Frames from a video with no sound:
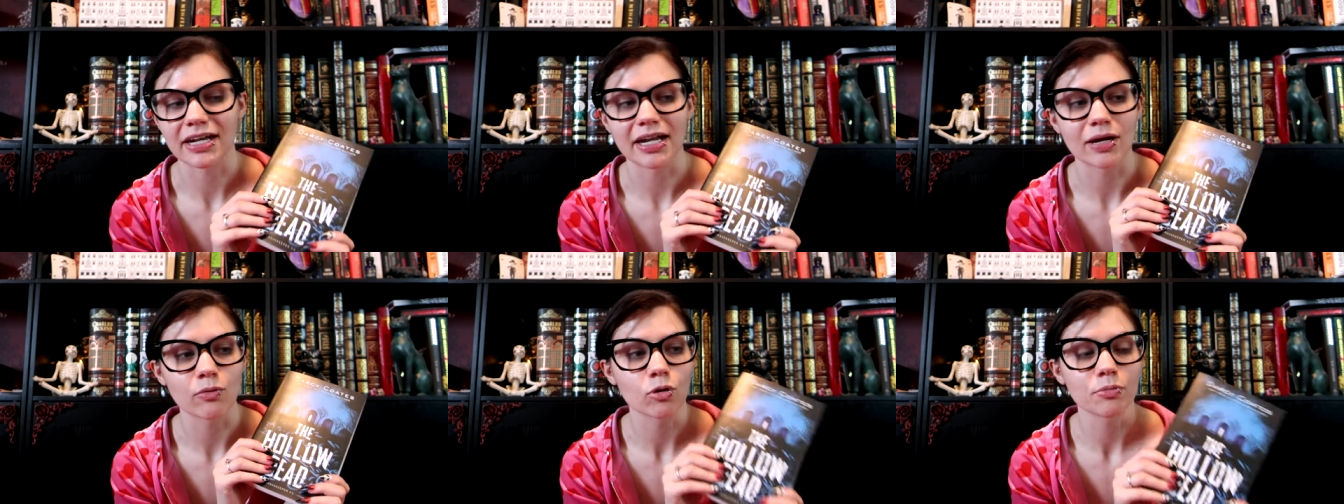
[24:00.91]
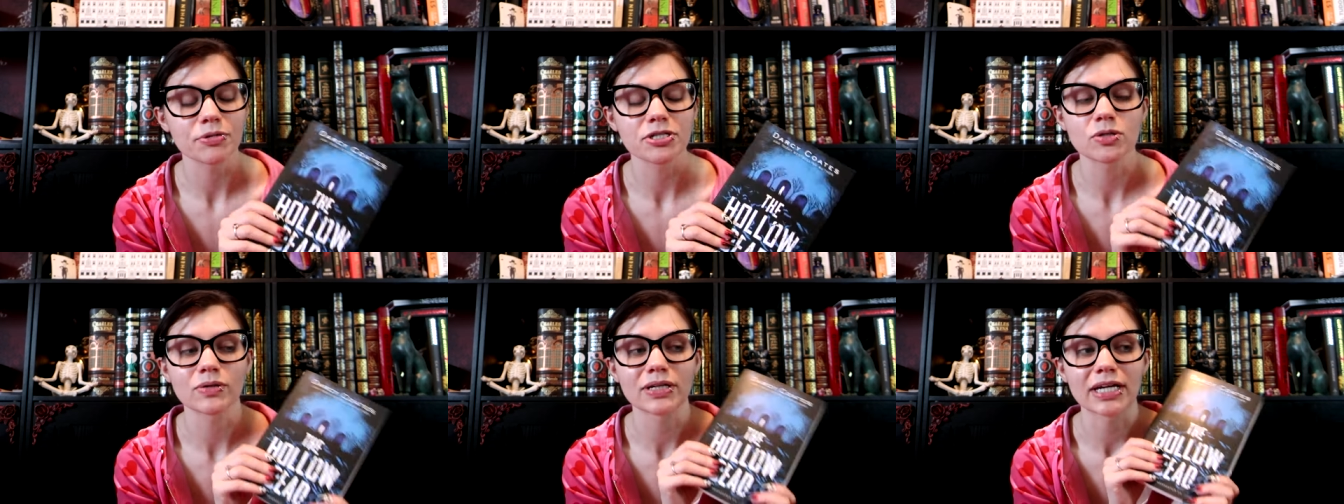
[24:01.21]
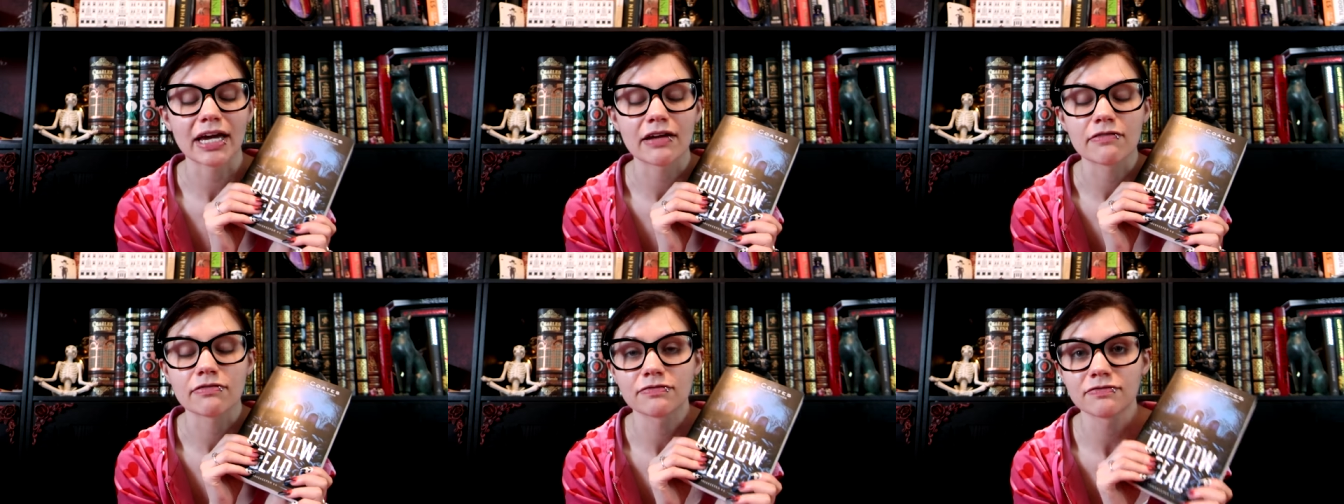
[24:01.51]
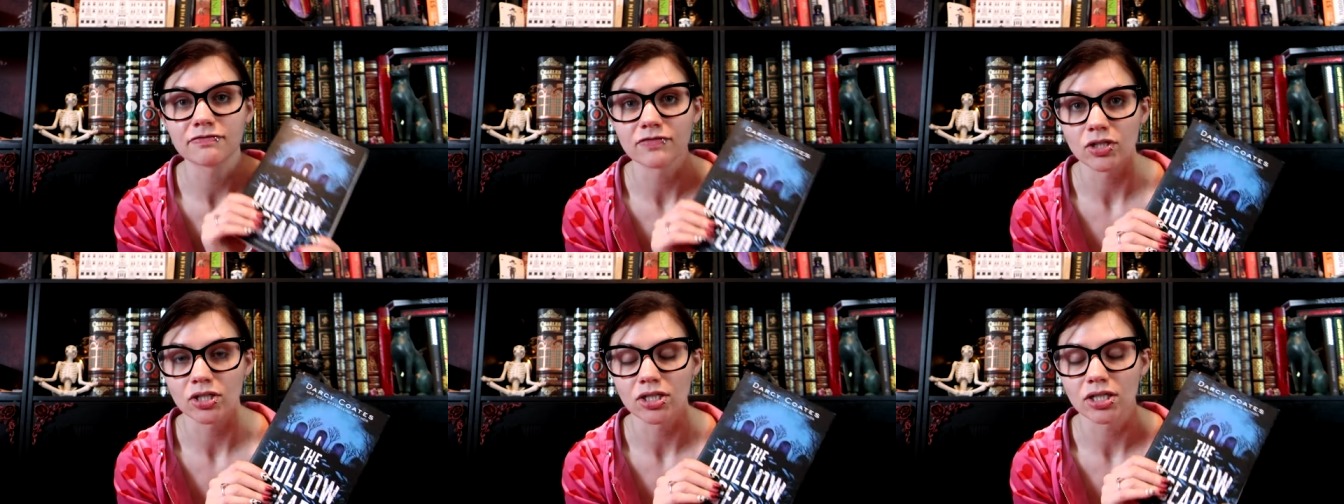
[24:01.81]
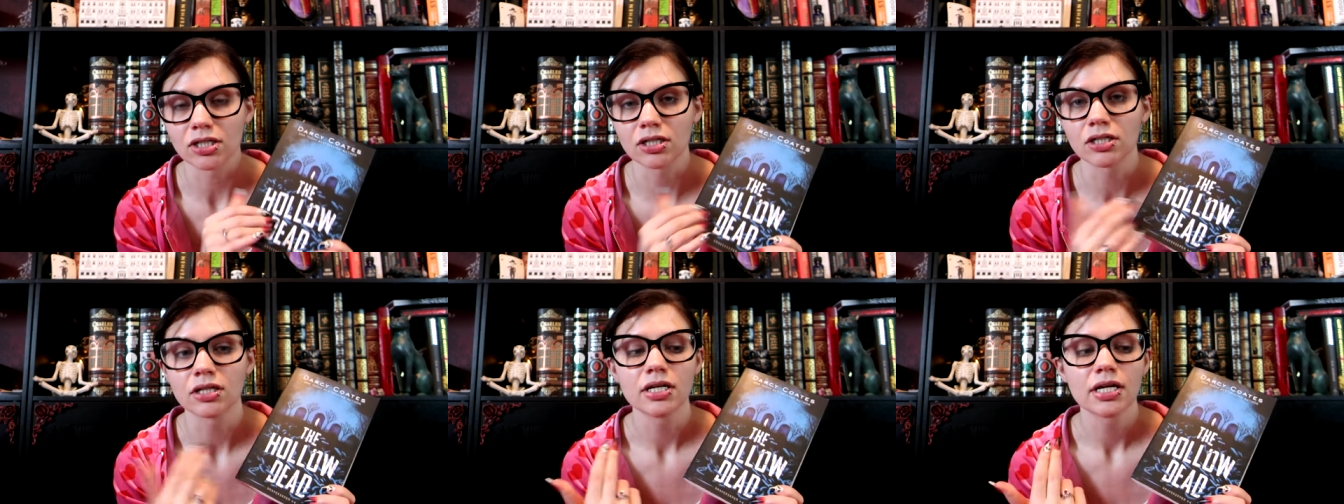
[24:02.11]
And I will be doing a
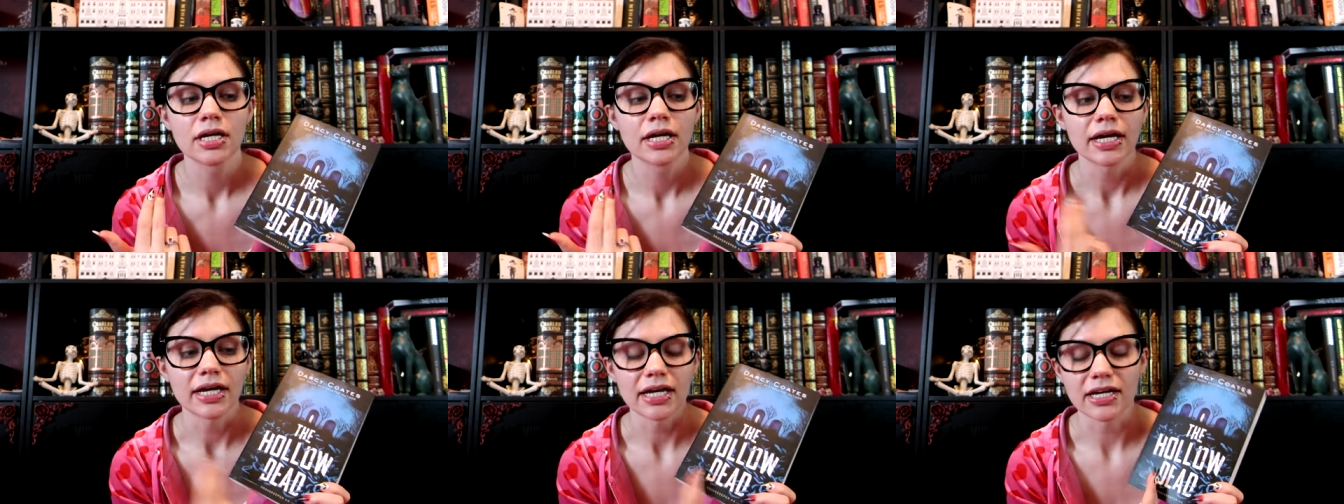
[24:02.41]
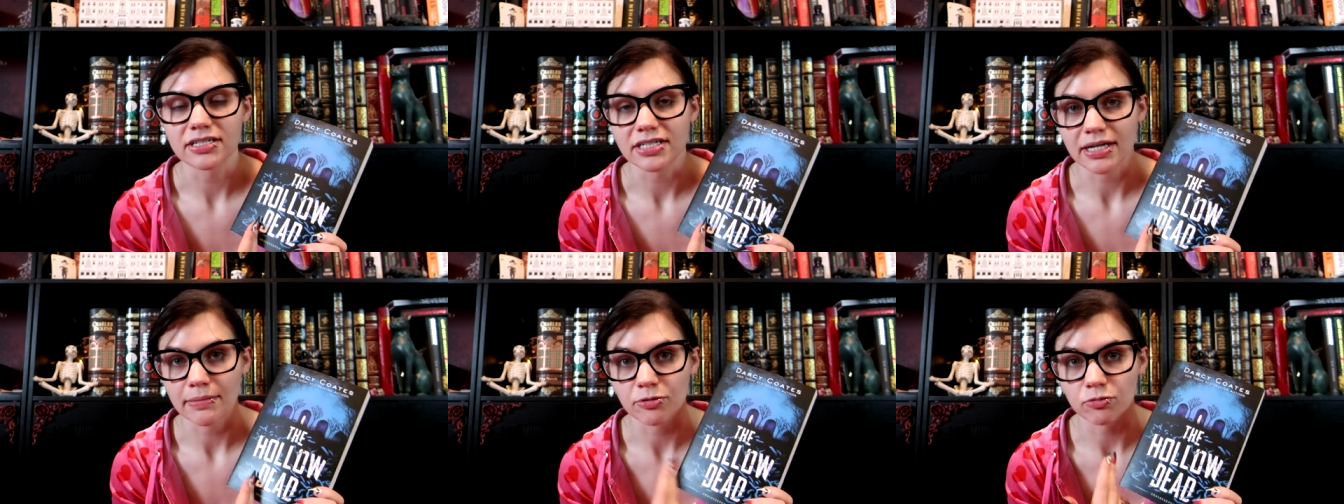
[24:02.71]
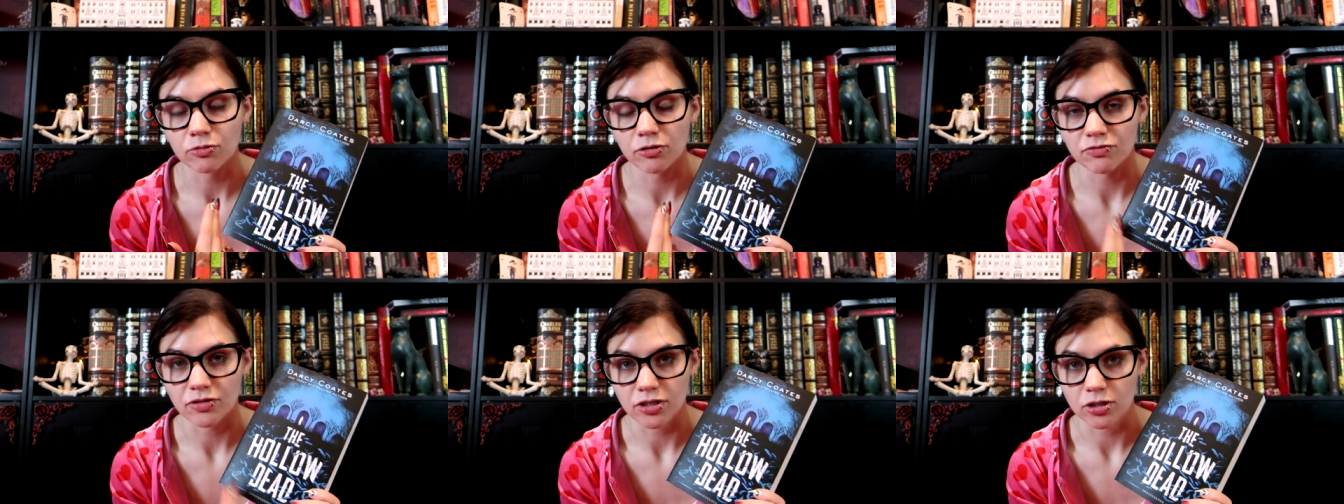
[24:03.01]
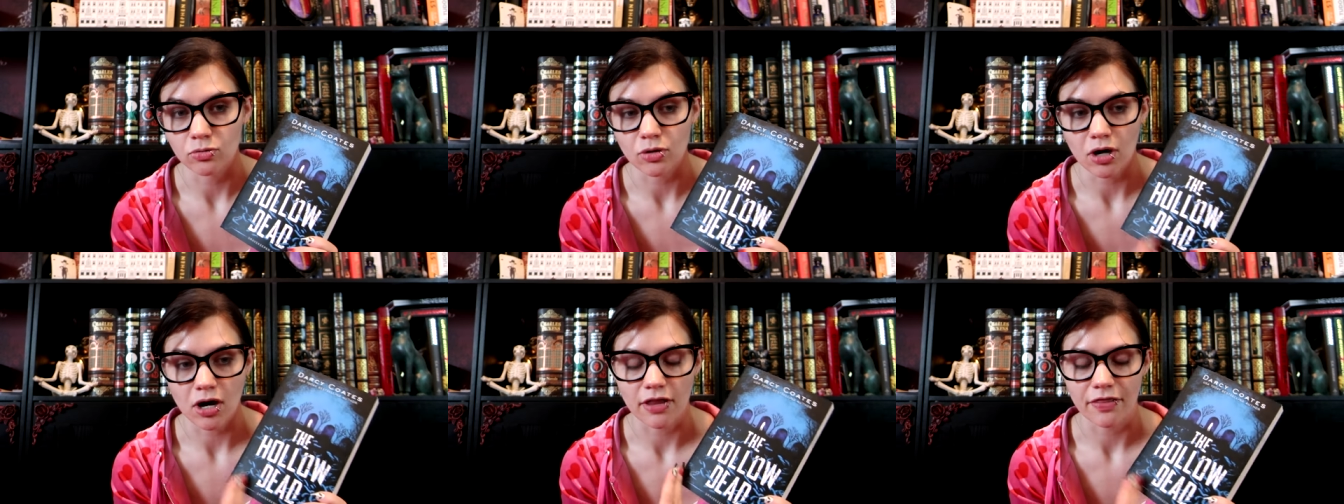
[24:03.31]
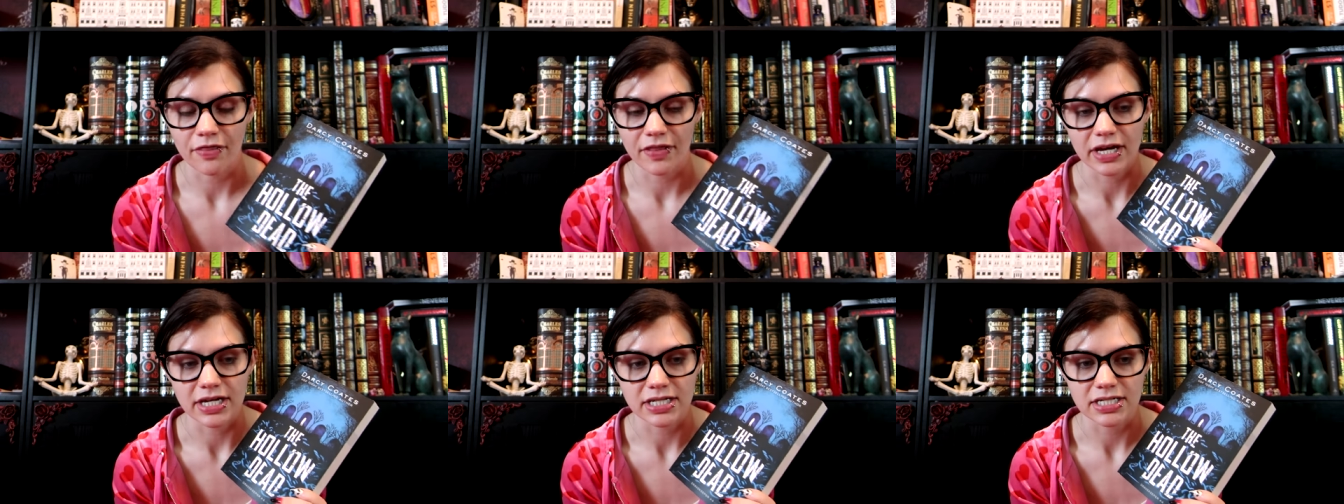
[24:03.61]
full in-depth review
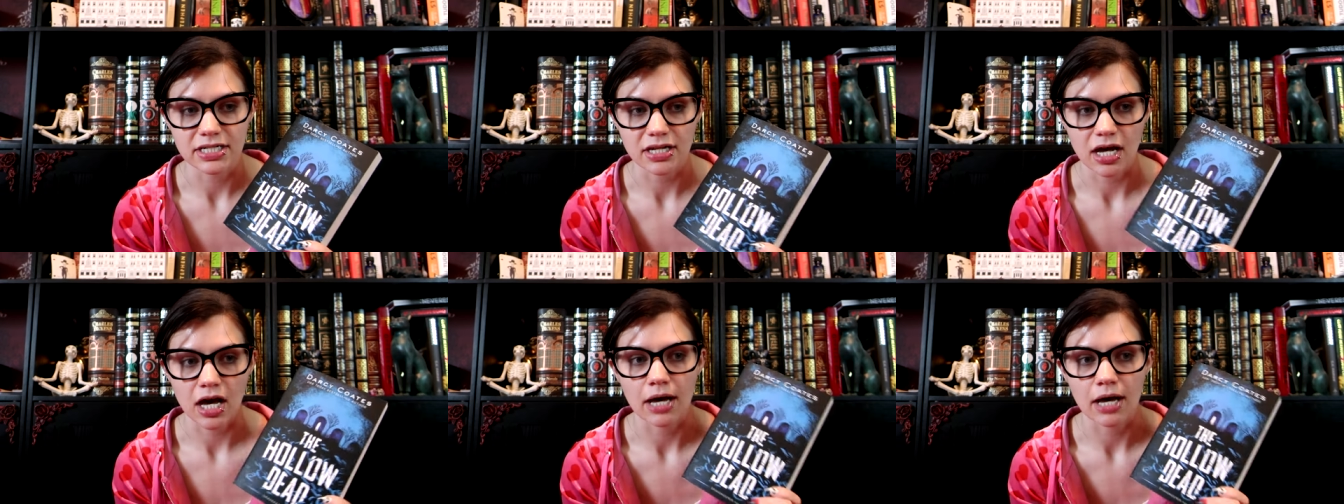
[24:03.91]
on this.